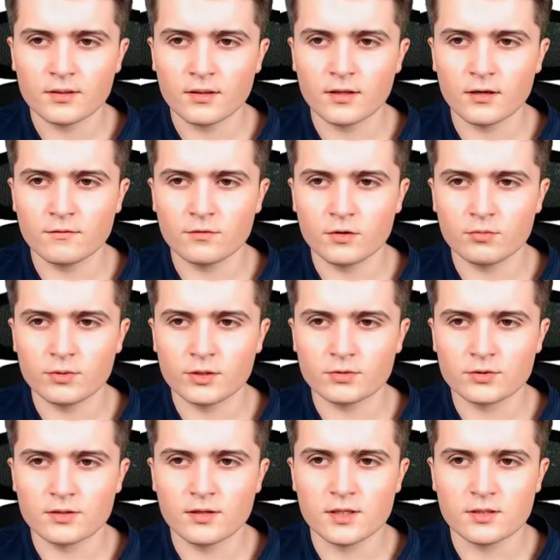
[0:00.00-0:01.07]
Therefore we
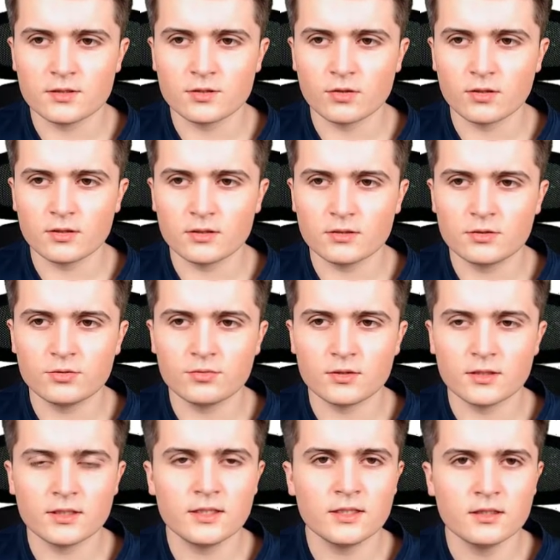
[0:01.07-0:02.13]
used this tool
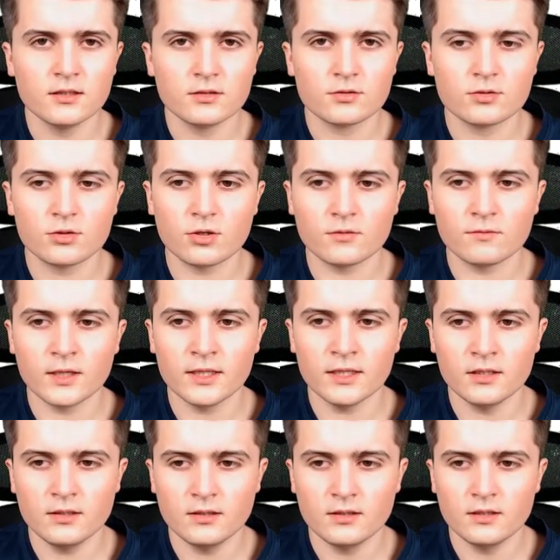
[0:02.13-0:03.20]
here, draw
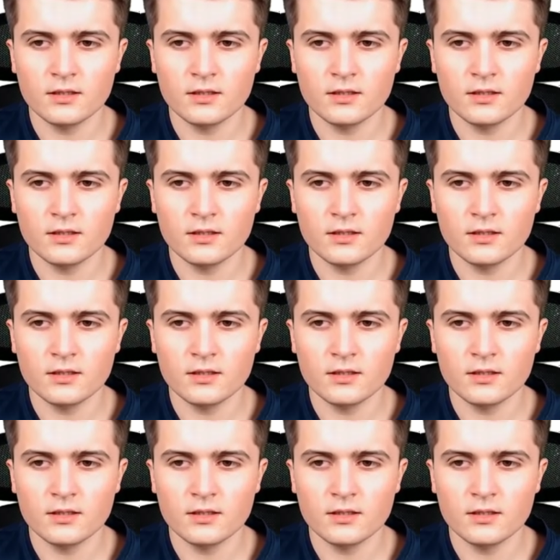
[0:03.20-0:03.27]
wire,